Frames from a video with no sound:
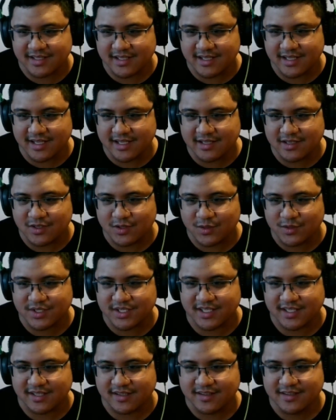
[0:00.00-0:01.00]

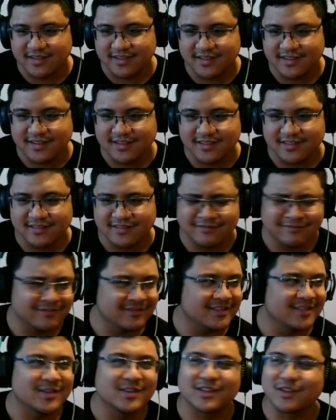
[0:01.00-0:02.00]
ichoshi?
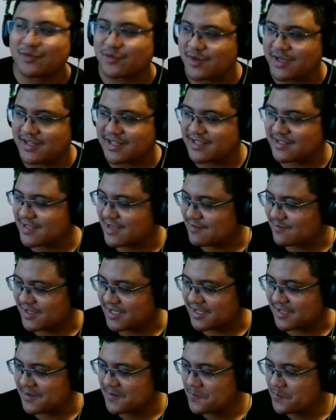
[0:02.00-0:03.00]
The freak does that
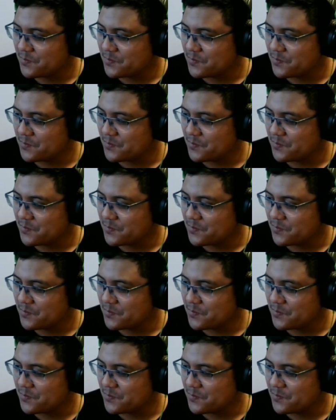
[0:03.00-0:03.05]
mean?